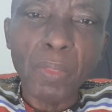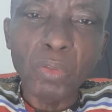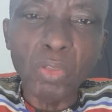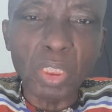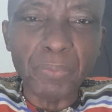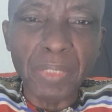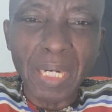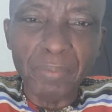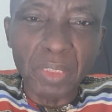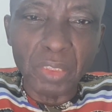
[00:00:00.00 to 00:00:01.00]
do not even
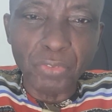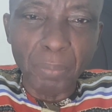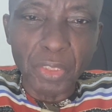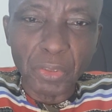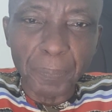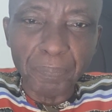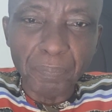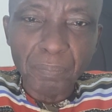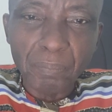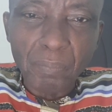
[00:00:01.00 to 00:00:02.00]
have this information.
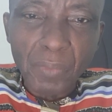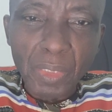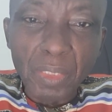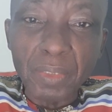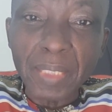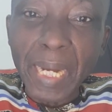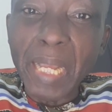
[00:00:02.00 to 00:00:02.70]
It's